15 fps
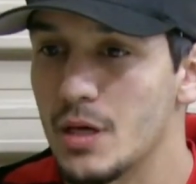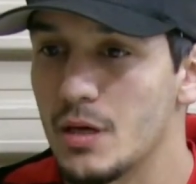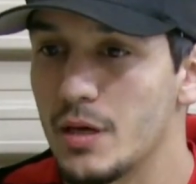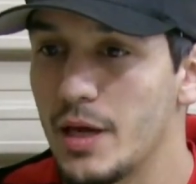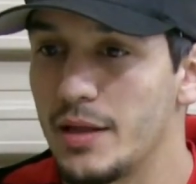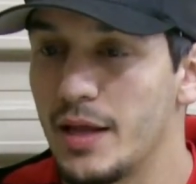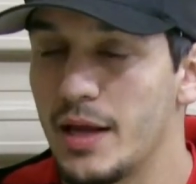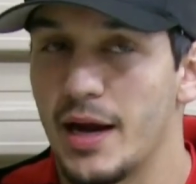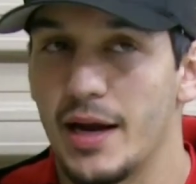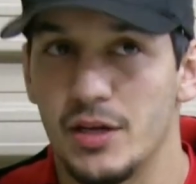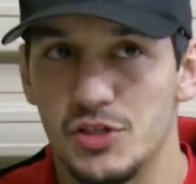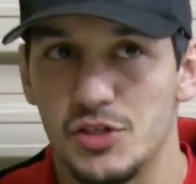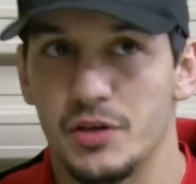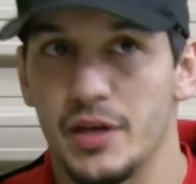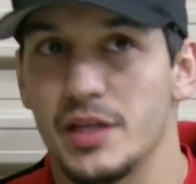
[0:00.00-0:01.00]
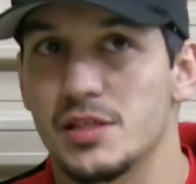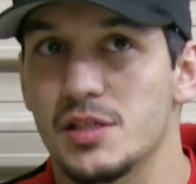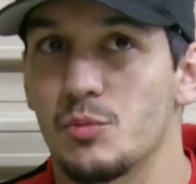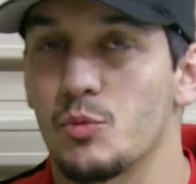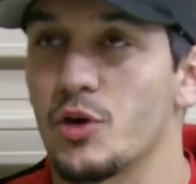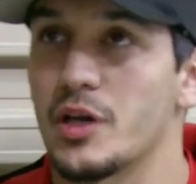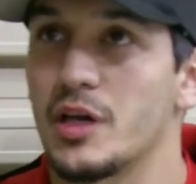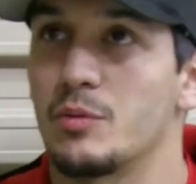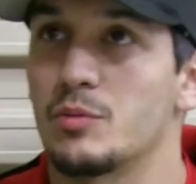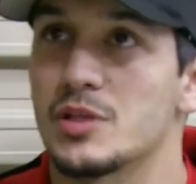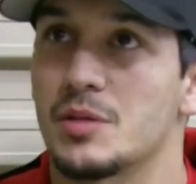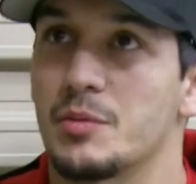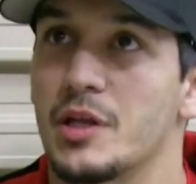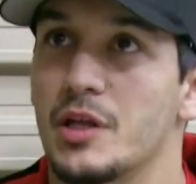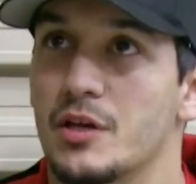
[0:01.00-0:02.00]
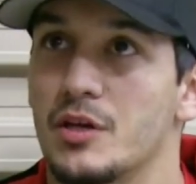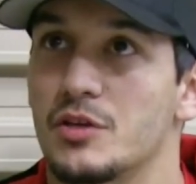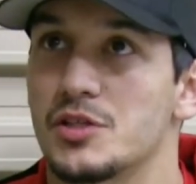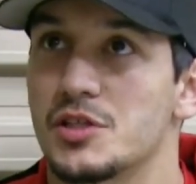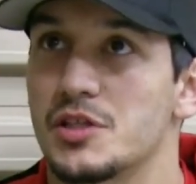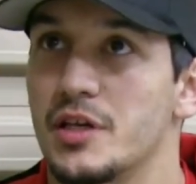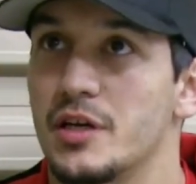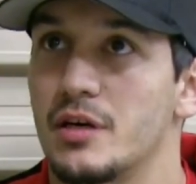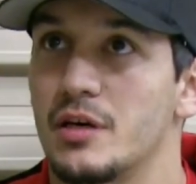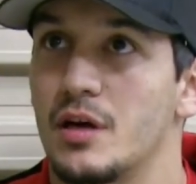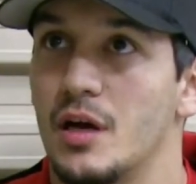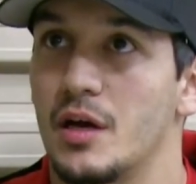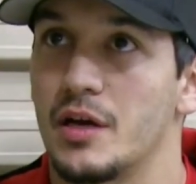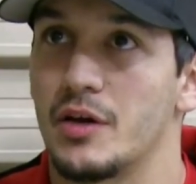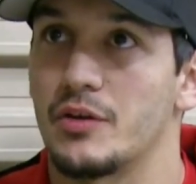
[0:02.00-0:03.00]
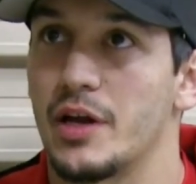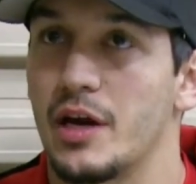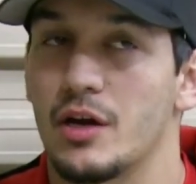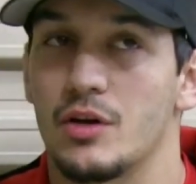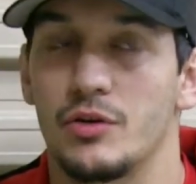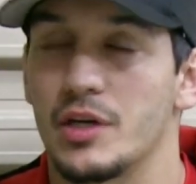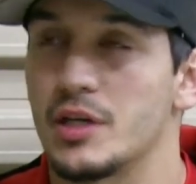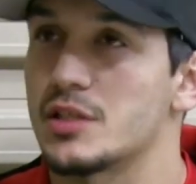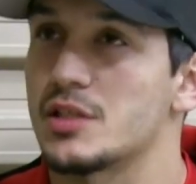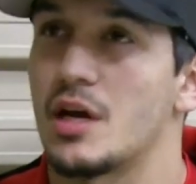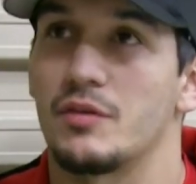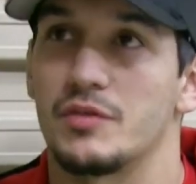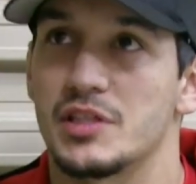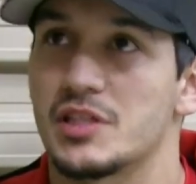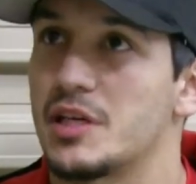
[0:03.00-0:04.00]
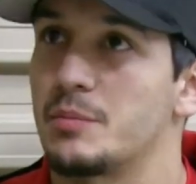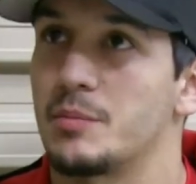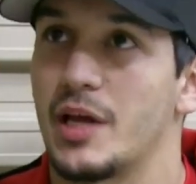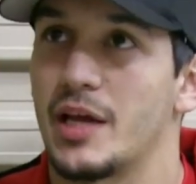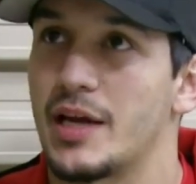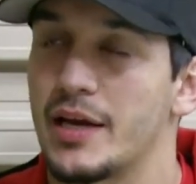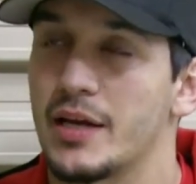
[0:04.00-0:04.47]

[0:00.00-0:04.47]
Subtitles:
And then I also get some work in with some of the other coaches here and there, Kui Gonzalez, Tim Lane.